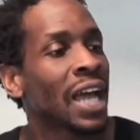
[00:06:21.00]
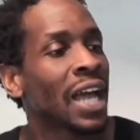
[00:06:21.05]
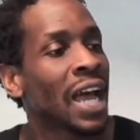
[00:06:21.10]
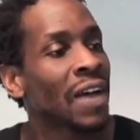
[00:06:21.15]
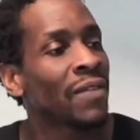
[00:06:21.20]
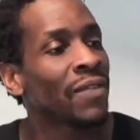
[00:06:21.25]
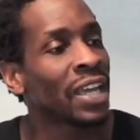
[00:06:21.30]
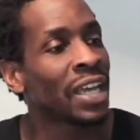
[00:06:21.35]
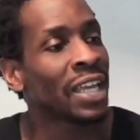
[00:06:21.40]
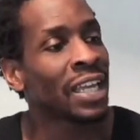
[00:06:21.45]
have
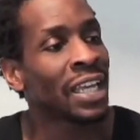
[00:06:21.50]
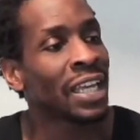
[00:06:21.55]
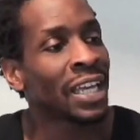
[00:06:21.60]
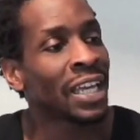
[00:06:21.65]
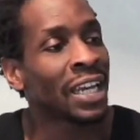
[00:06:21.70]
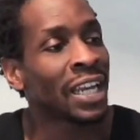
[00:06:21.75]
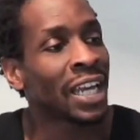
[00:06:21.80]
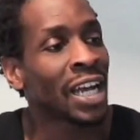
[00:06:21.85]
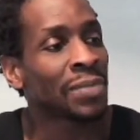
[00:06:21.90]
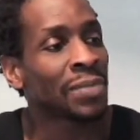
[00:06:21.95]
any
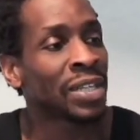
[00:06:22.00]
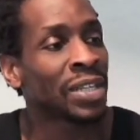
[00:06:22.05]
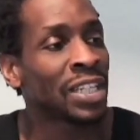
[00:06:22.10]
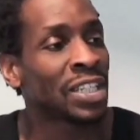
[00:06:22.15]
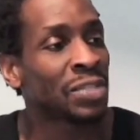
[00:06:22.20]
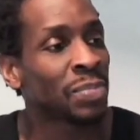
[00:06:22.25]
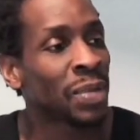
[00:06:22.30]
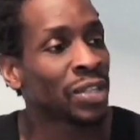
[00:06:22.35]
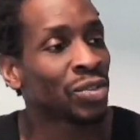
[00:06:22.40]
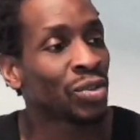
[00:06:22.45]
ups, any
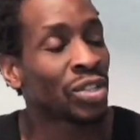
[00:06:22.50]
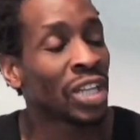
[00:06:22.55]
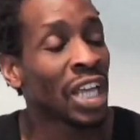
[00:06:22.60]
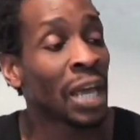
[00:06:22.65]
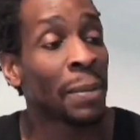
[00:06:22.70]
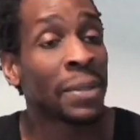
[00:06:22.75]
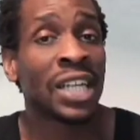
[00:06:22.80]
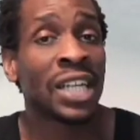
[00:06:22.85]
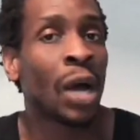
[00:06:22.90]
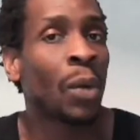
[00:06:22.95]
special
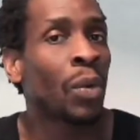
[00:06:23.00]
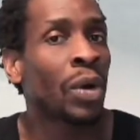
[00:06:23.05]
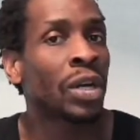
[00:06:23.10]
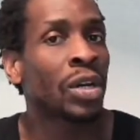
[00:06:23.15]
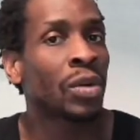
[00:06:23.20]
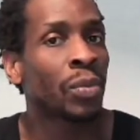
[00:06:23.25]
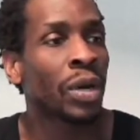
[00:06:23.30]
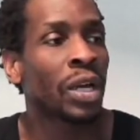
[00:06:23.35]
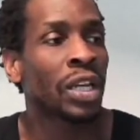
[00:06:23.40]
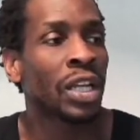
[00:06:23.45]
damage, I wanted to
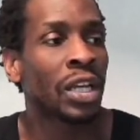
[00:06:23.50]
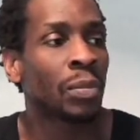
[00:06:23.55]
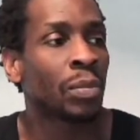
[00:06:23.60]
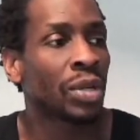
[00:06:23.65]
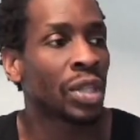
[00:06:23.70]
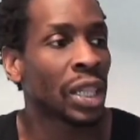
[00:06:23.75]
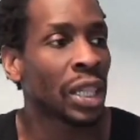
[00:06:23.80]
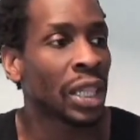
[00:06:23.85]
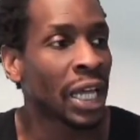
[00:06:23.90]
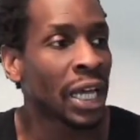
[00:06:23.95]
run him with
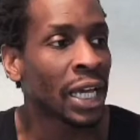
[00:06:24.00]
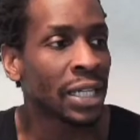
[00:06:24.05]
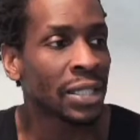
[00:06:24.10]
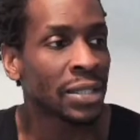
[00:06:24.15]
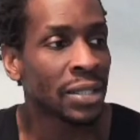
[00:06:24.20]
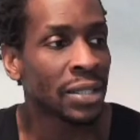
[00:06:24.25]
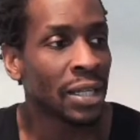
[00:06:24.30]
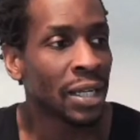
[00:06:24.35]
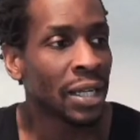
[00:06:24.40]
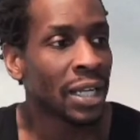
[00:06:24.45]
Lex
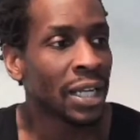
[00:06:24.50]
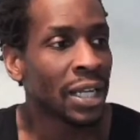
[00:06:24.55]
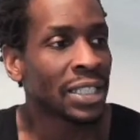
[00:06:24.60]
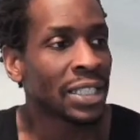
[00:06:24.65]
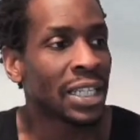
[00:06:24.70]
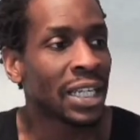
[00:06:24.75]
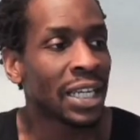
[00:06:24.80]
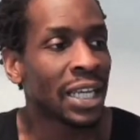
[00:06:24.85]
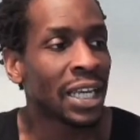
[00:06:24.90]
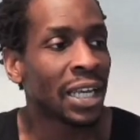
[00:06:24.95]
to
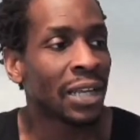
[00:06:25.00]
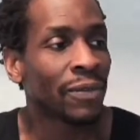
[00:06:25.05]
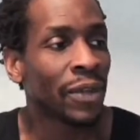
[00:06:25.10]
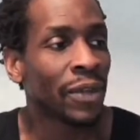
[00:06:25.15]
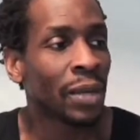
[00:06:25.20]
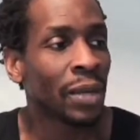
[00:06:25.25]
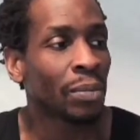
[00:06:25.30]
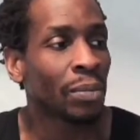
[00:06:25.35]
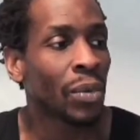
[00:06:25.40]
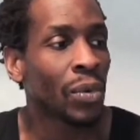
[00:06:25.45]
give him
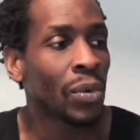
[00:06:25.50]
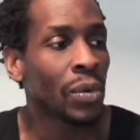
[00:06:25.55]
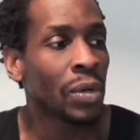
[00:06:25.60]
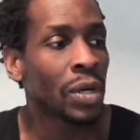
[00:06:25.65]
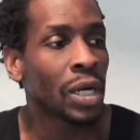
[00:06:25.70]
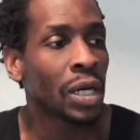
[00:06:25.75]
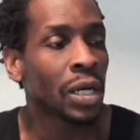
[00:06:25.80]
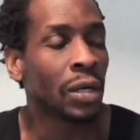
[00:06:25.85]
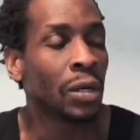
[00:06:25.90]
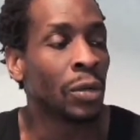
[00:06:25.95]

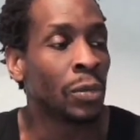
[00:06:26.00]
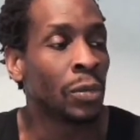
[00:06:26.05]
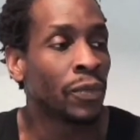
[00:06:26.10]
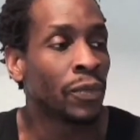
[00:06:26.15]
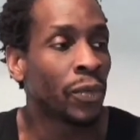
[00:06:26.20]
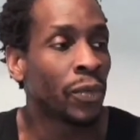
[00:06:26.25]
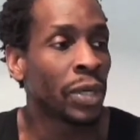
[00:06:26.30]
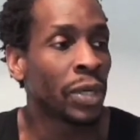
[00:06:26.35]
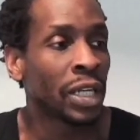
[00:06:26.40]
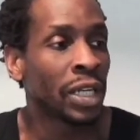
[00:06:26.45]
more oomph
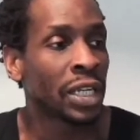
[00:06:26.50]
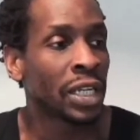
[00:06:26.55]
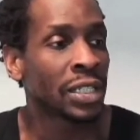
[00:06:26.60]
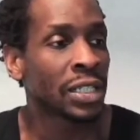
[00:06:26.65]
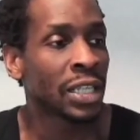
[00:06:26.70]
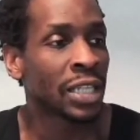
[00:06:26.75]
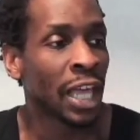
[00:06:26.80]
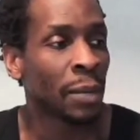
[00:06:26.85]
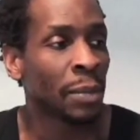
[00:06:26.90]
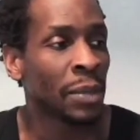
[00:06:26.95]
when he does
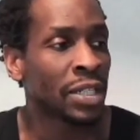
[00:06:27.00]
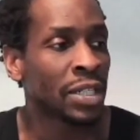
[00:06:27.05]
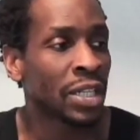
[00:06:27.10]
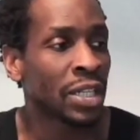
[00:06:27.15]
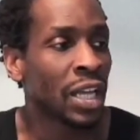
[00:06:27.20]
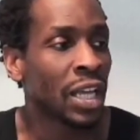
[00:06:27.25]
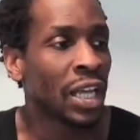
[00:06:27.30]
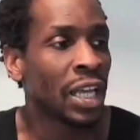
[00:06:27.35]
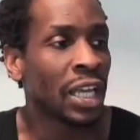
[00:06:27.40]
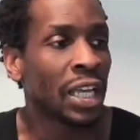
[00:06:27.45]
damage.
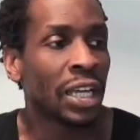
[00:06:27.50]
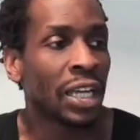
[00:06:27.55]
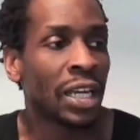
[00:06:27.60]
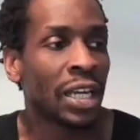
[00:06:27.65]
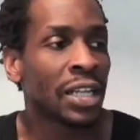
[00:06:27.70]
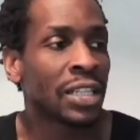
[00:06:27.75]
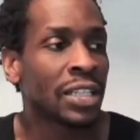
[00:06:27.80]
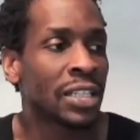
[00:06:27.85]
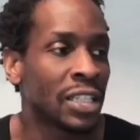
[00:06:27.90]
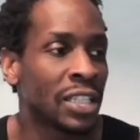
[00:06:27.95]
He
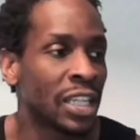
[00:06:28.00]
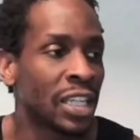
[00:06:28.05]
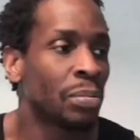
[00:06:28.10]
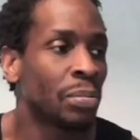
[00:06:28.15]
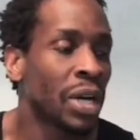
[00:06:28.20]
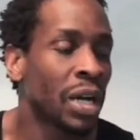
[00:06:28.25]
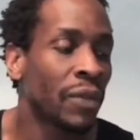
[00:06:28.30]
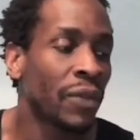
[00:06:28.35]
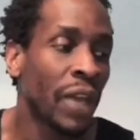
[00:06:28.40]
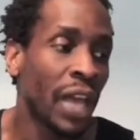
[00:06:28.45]
does
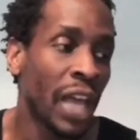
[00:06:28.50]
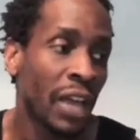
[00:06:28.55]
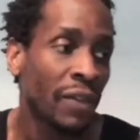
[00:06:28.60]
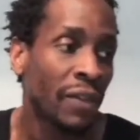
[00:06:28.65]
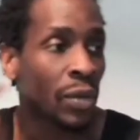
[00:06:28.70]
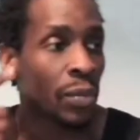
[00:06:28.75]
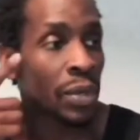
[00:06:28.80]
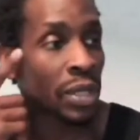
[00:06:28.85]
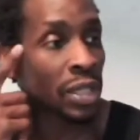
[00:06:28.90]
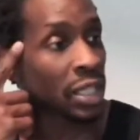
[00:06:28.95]
debuff heavy
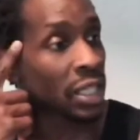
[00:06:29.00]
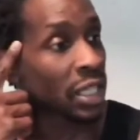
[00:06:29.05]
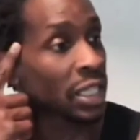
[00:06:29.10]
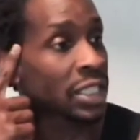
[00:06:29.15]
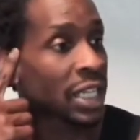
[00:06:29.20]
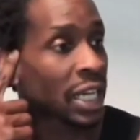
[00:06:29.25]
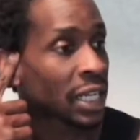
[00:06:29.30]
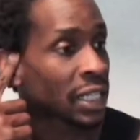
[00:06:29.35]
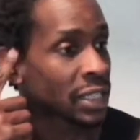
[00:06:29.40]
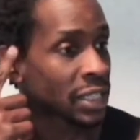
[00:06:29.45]
with the
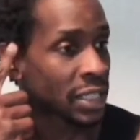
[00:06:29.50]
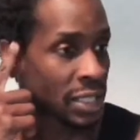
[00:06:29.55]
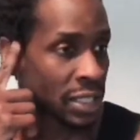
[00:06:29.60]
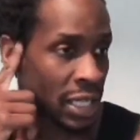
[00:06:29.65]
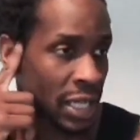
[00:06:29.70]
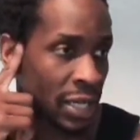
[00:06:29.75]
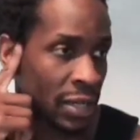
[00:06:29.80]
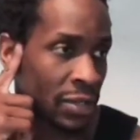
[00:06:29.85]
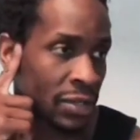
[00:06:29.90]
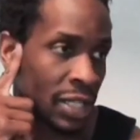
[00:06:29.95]
intelligence
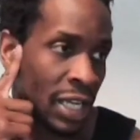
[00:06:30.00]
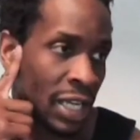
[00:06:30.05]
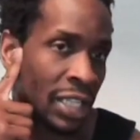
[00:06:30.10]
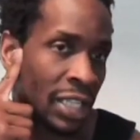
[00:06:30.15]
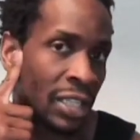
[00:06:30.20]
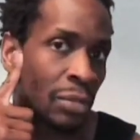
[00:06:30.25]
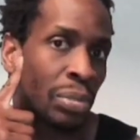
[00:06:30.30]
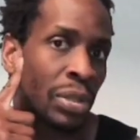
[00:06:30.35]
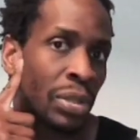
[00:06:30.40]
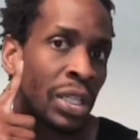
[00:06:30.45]
downs and the
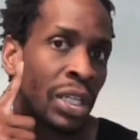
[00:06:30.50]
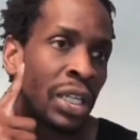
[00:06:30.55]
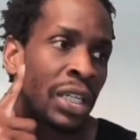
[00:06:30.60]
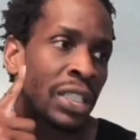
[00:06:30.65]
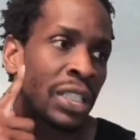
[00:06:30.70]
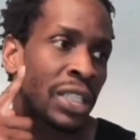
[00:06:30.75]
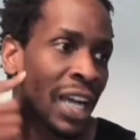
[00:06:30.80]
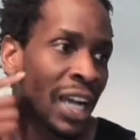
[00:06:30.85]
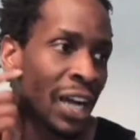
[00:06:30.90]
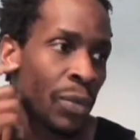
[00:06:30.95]
bleeds.
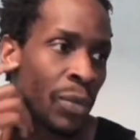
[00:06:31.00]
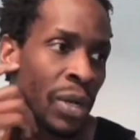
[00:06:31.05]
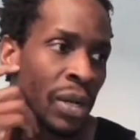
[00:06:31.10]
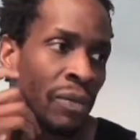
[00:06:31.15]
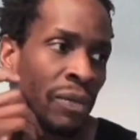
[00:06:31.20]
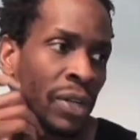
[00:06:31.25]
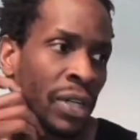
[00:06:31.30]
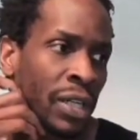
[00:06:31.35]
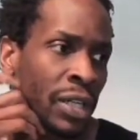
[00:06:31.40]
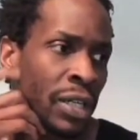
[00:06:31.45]

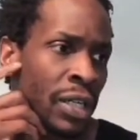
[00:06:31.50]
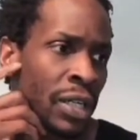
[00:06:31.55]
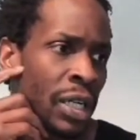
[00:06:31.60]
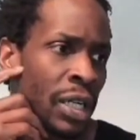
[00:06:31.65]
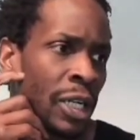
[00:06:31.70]
However,